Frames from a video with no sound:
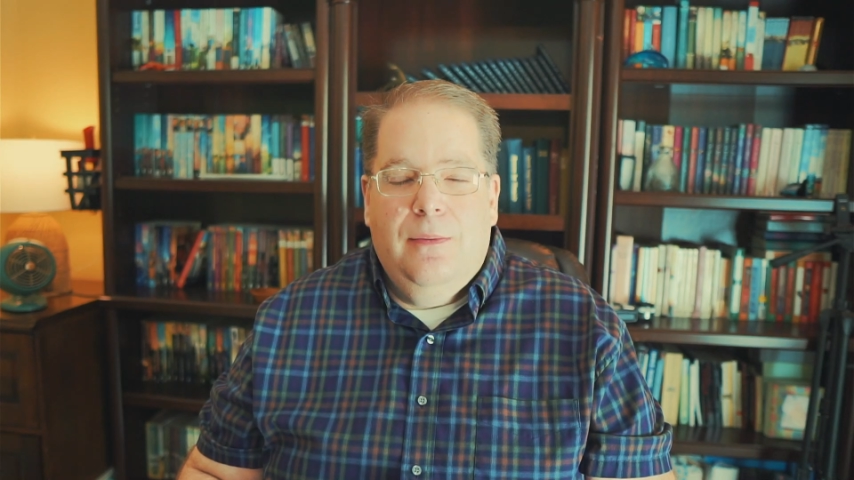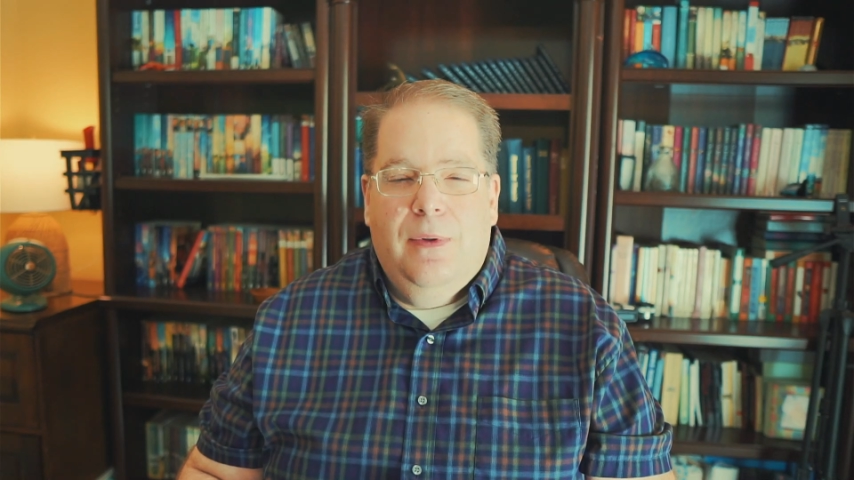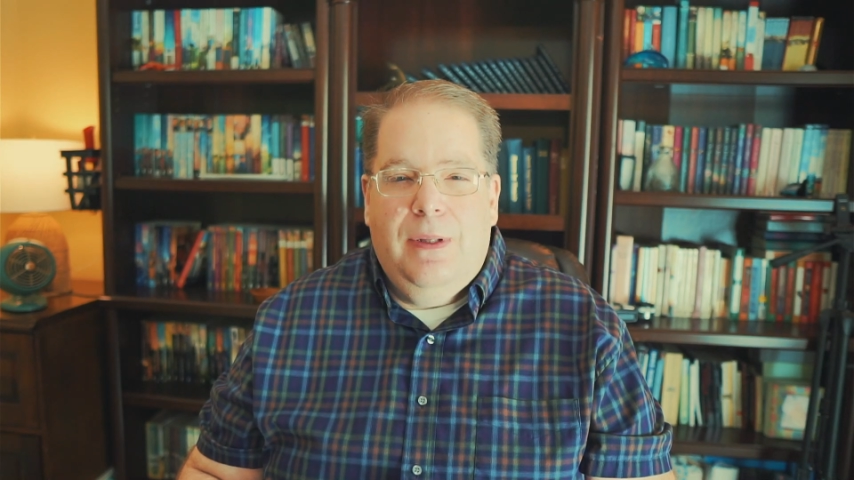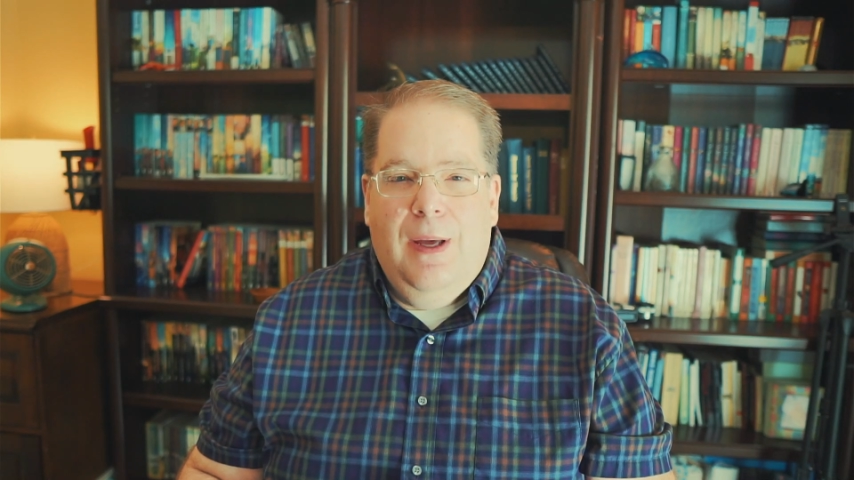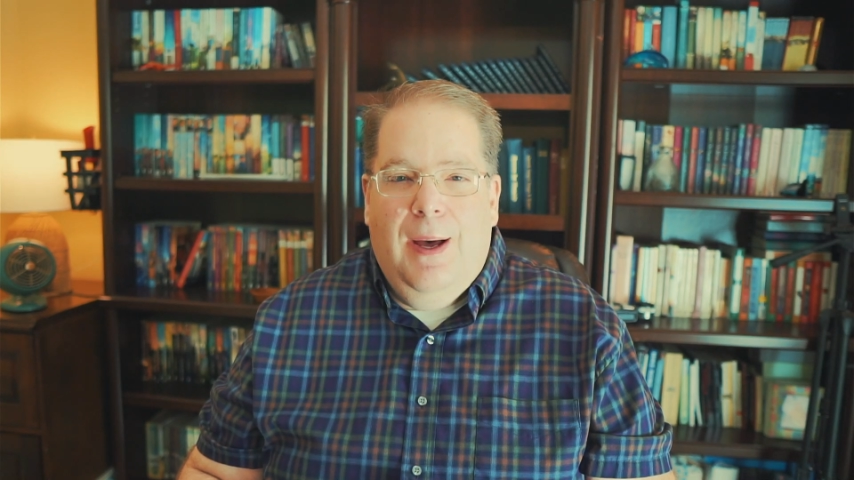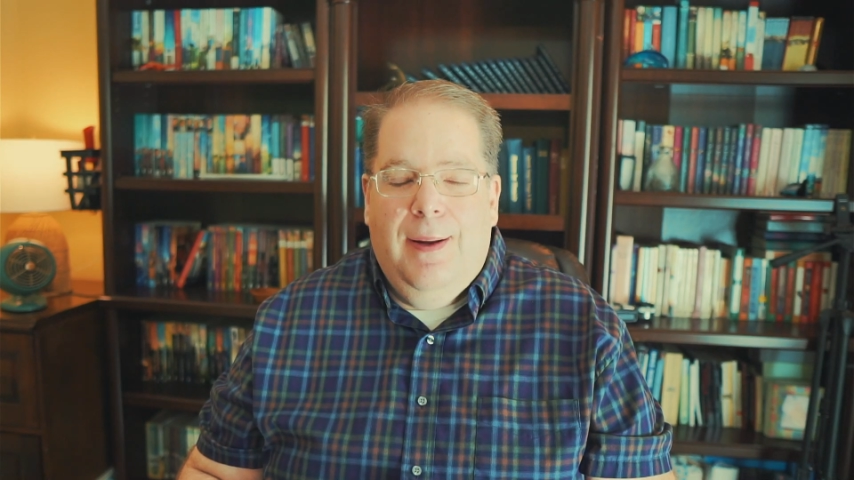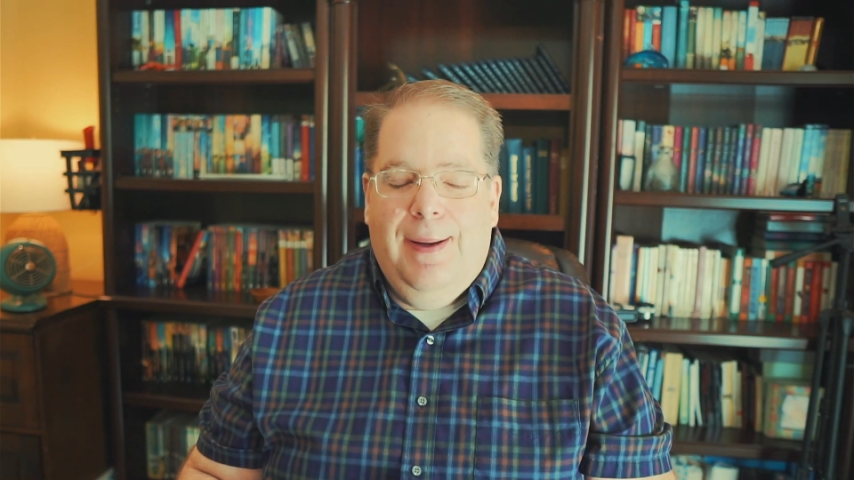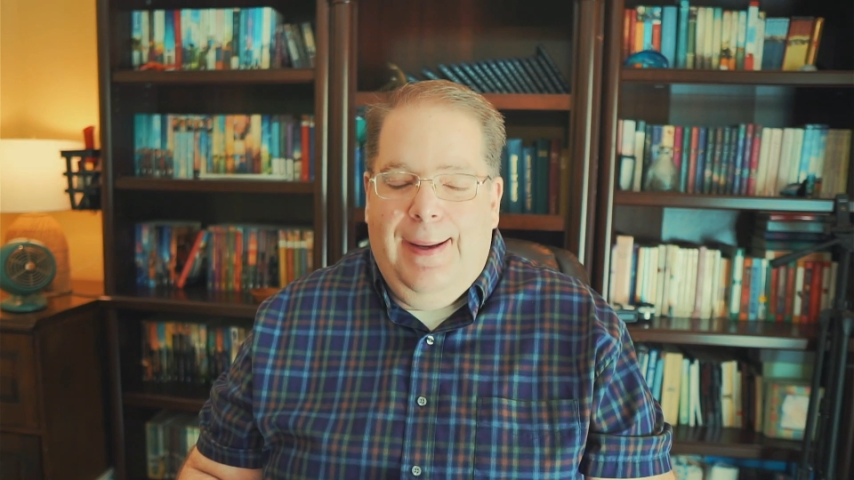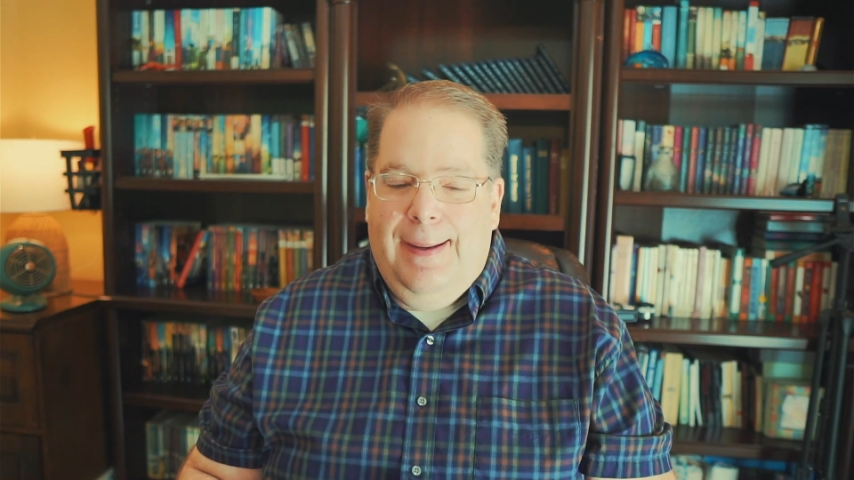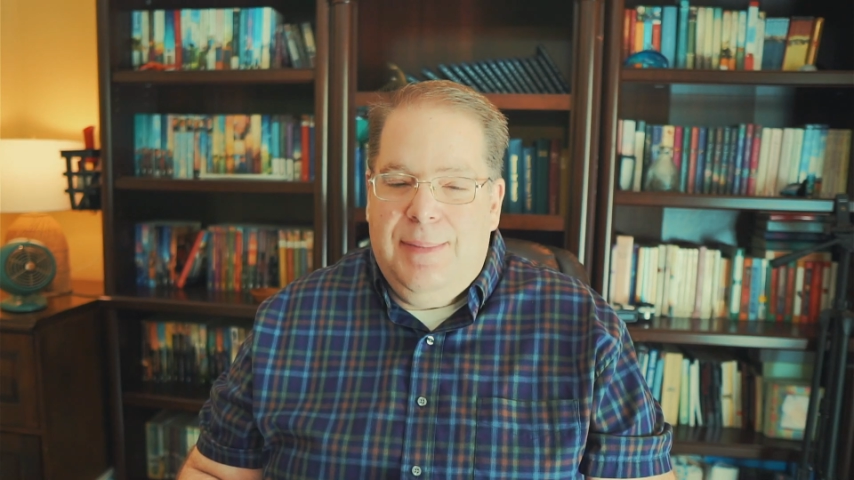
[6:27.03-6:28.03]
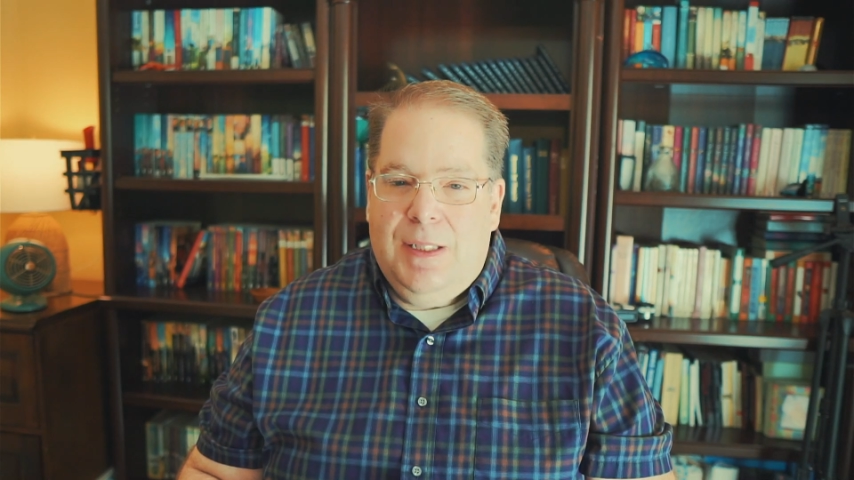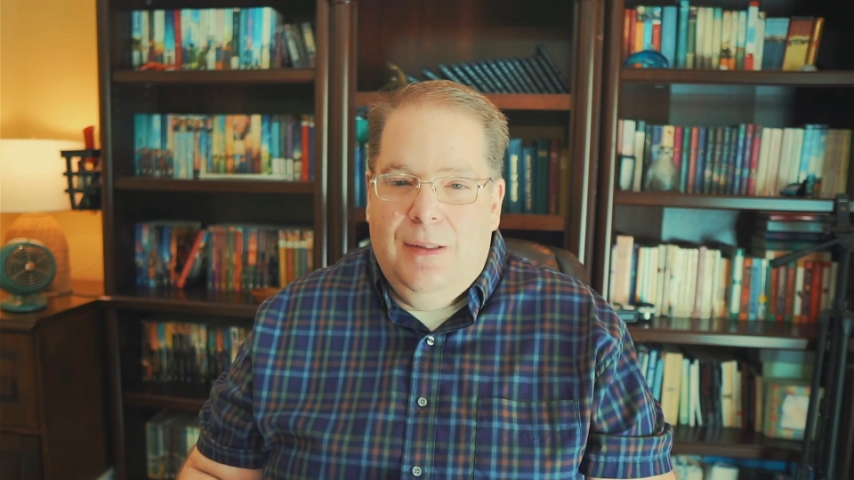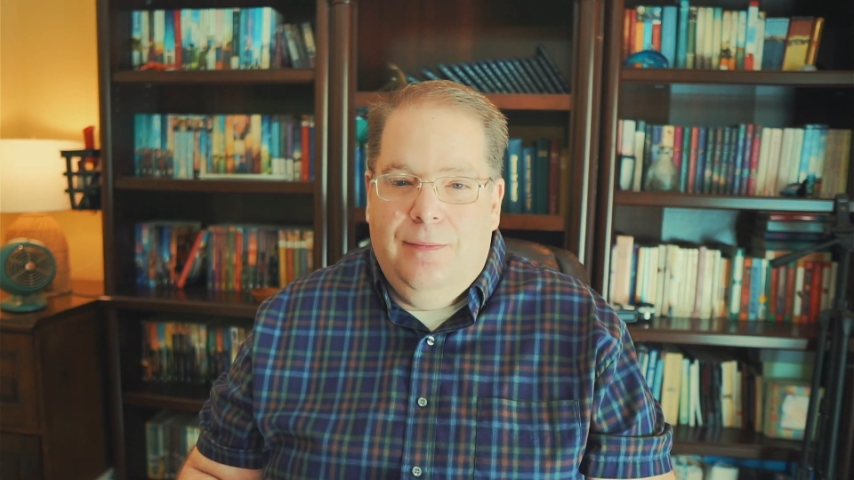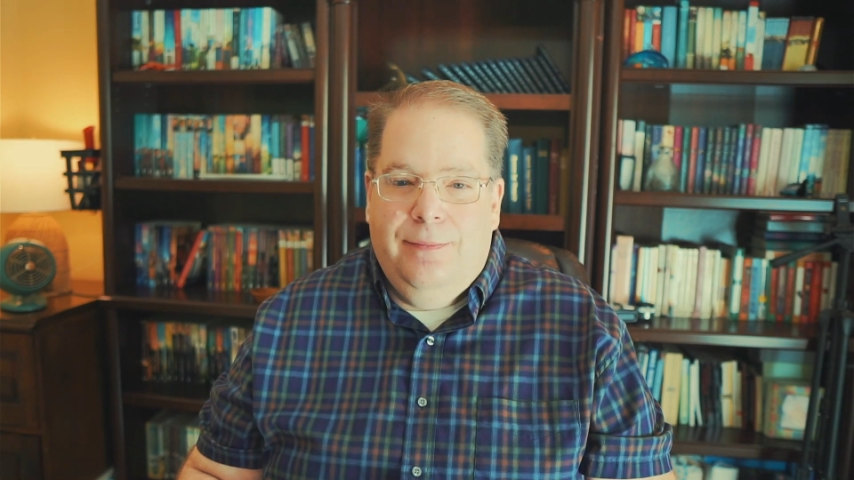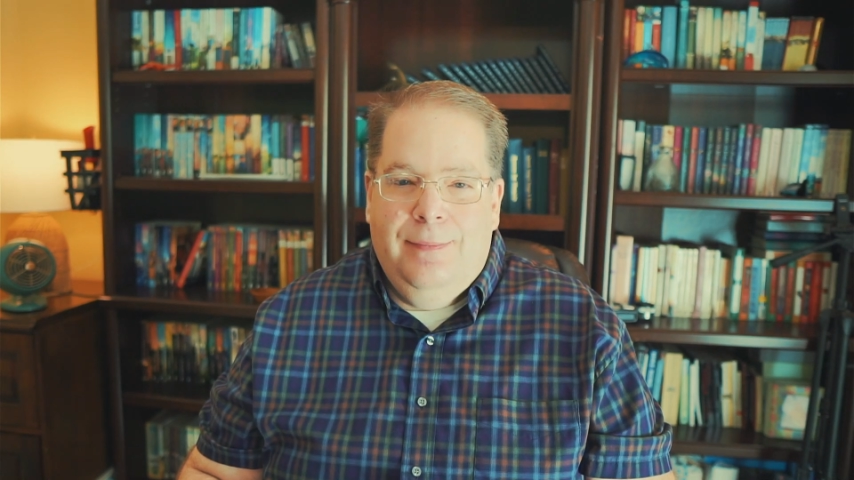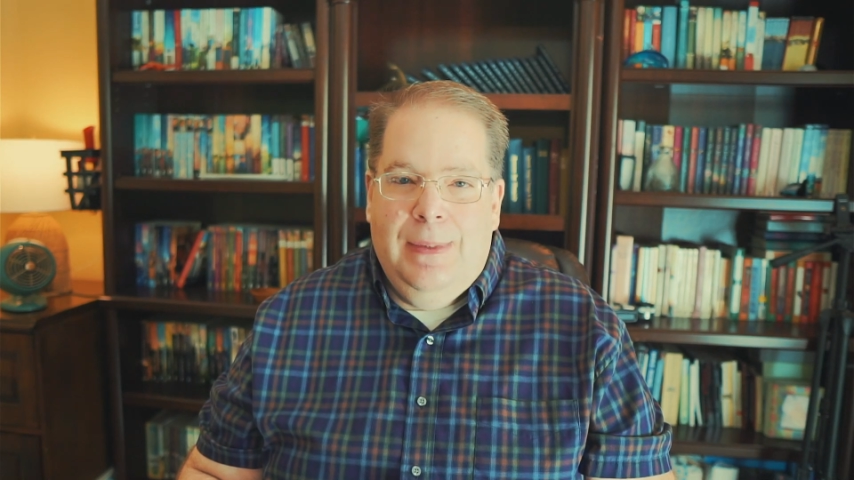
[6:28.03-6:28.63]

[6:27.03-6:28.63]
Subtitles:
with God? Absalom,